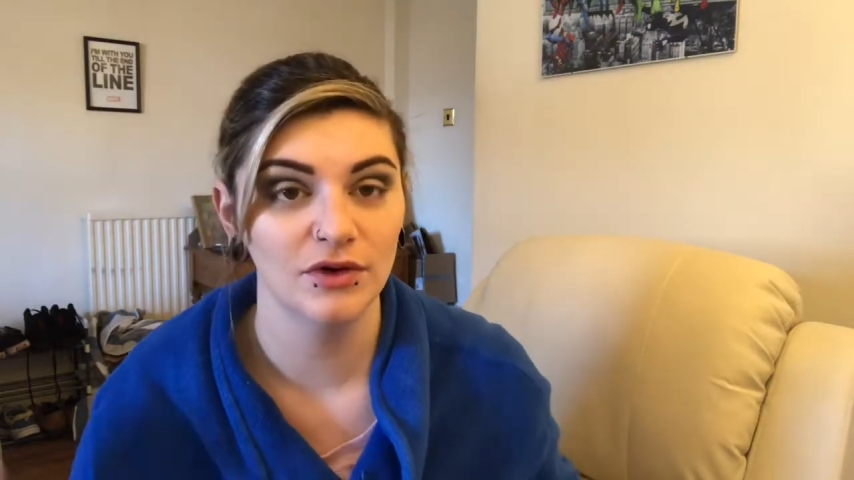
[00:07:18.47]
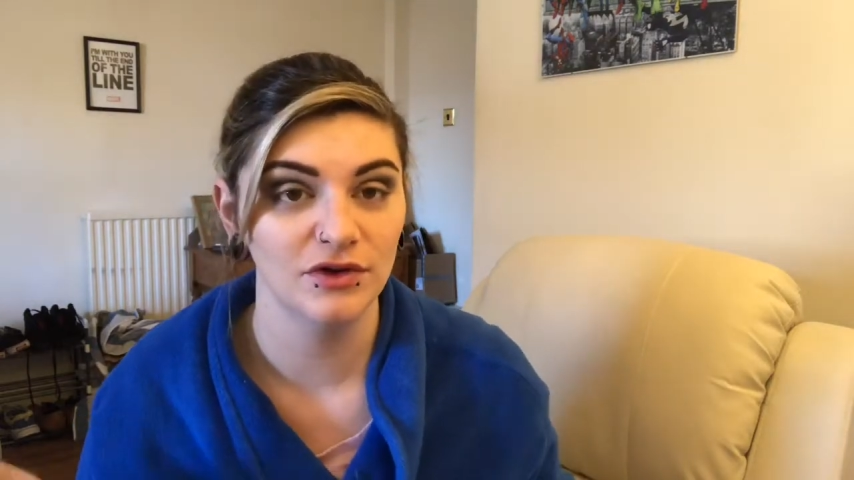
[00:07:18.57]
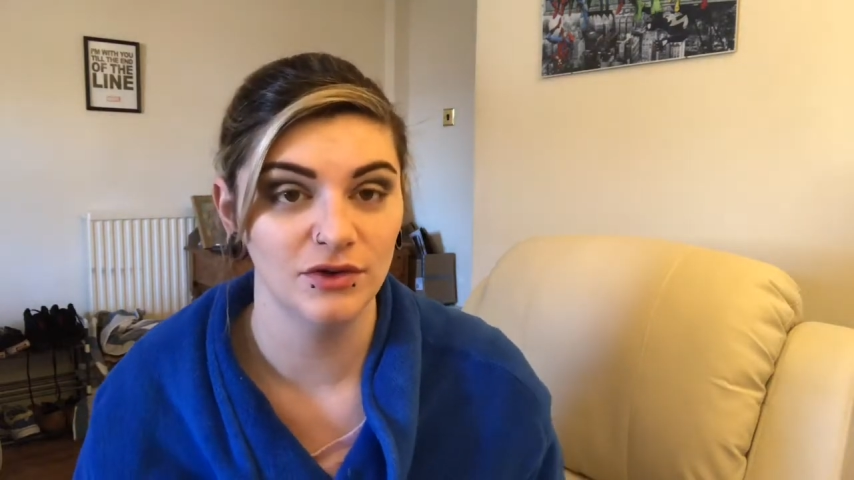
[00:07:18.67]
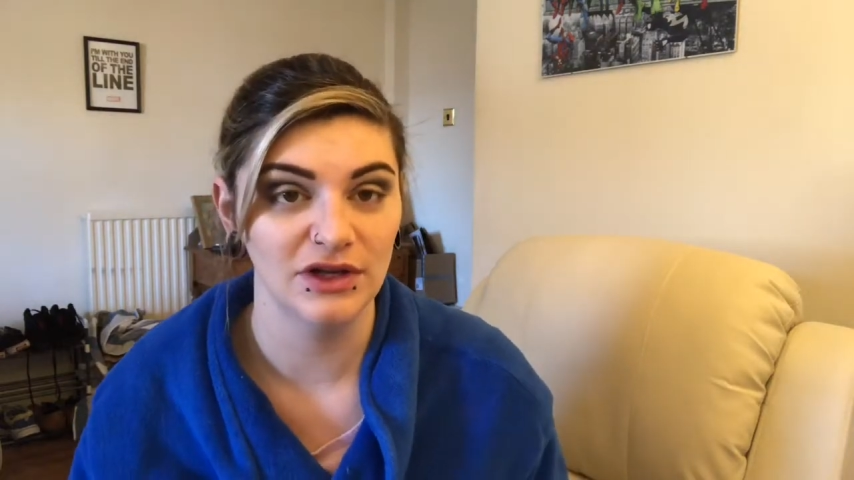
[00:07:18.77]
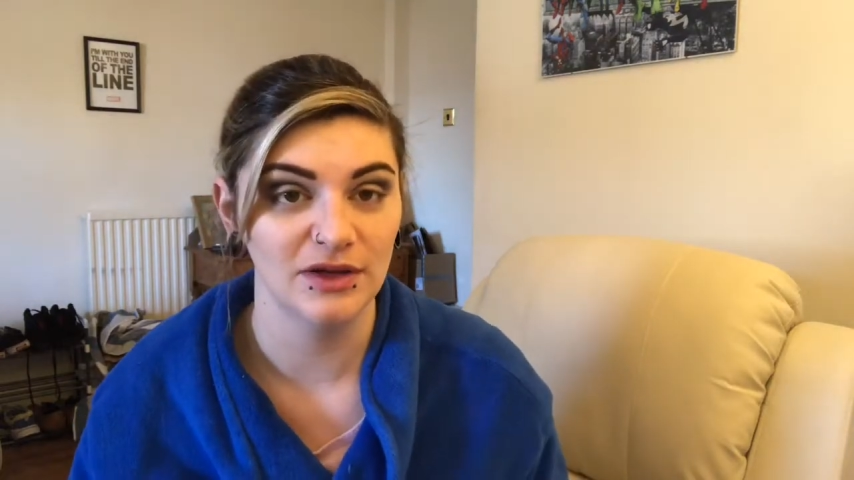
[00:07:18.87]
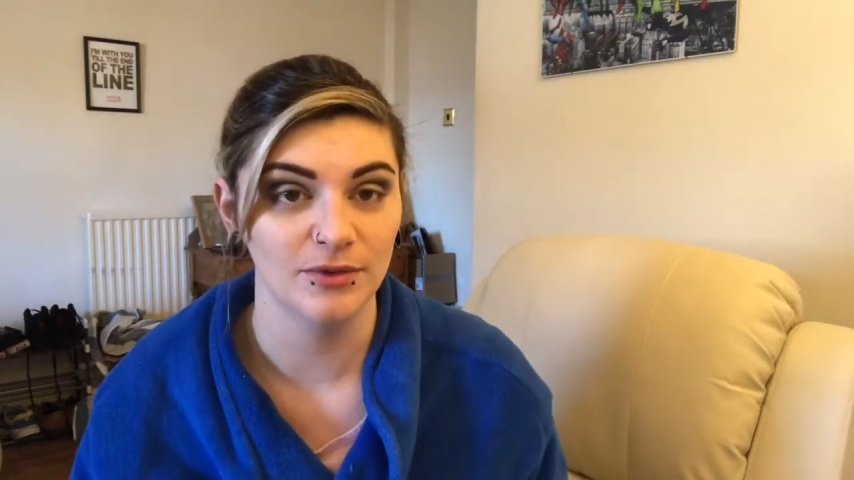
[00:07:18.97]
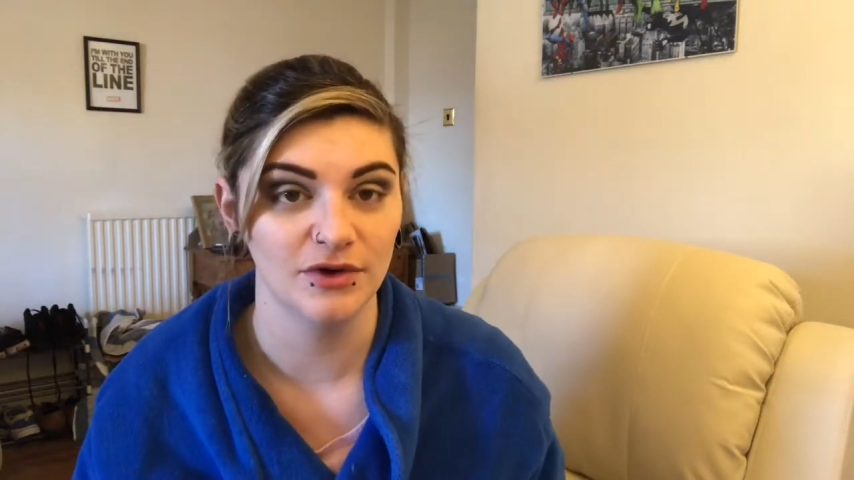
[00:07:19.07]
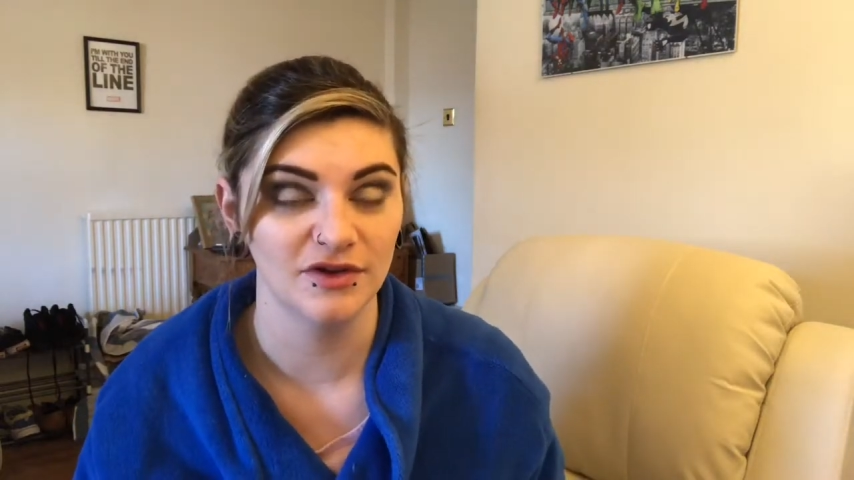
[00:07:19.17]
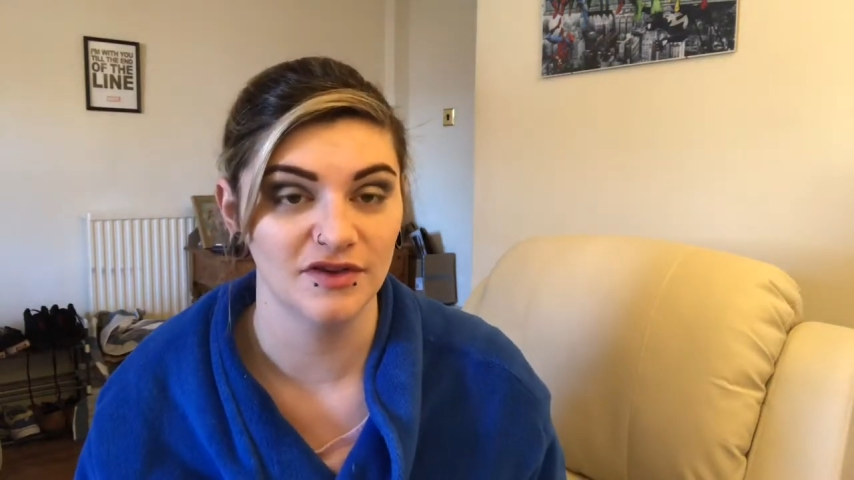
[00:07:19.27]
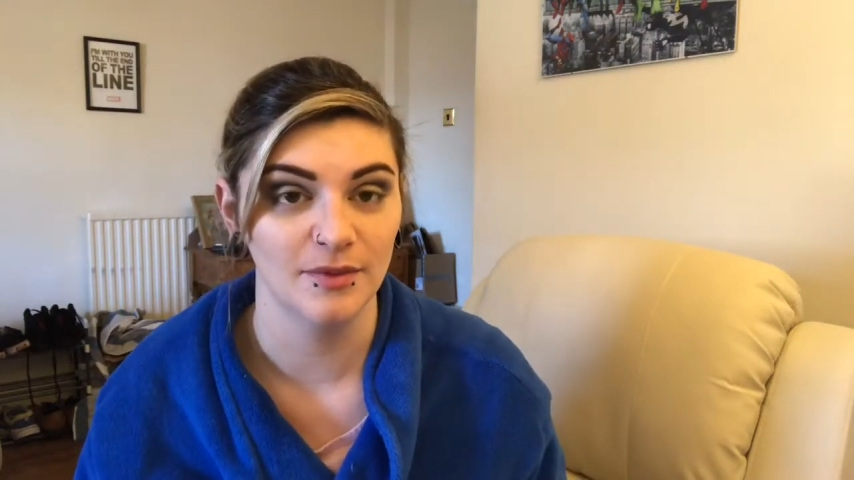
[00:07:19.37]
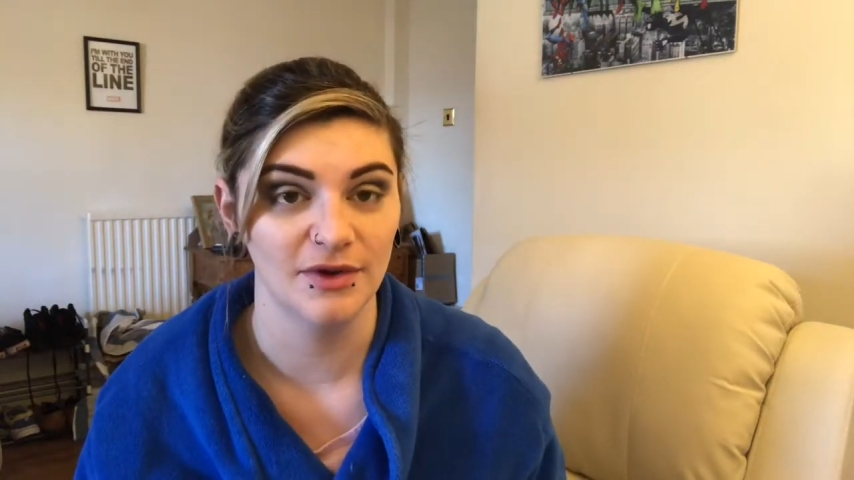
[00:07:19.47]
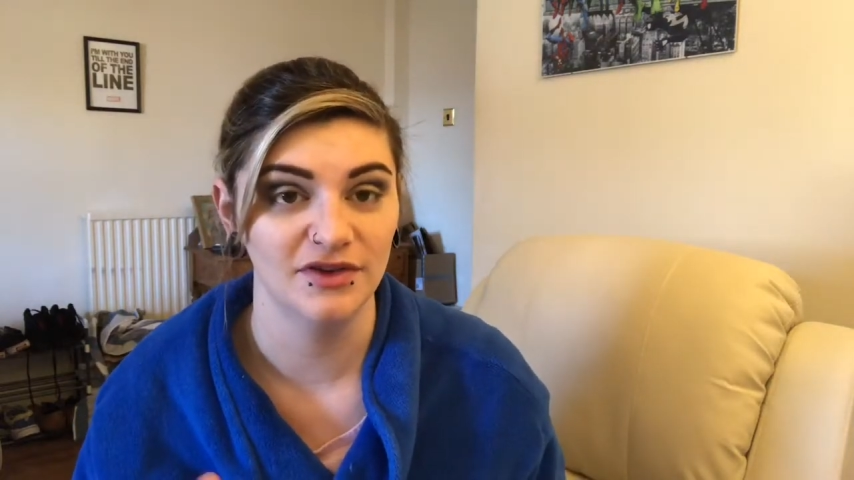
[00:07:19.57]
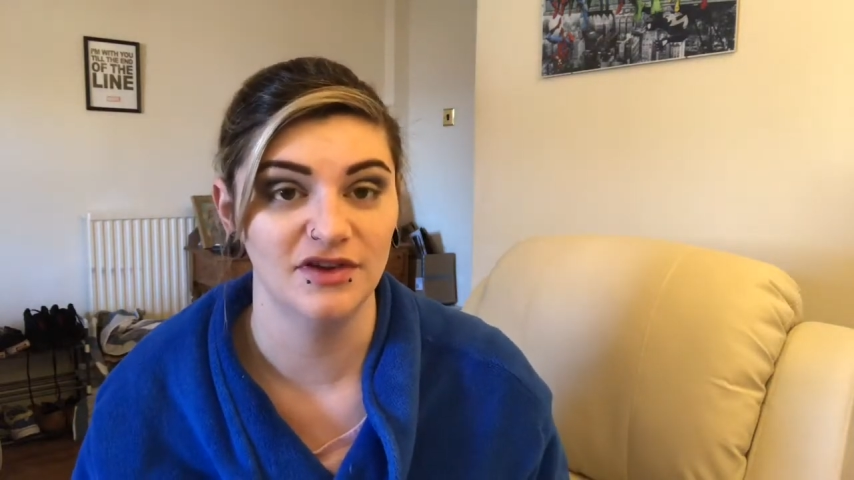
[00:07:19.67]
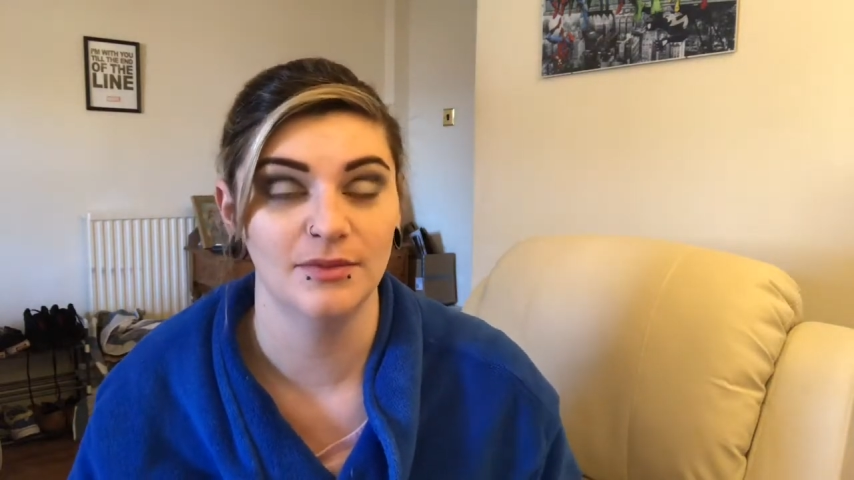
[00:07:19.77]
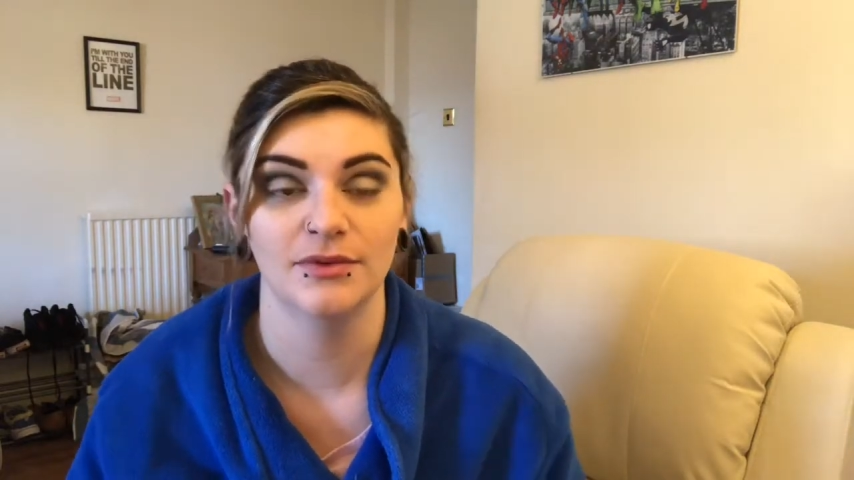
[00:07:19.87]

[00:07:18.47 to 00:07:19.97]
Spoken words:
Younique products like my dip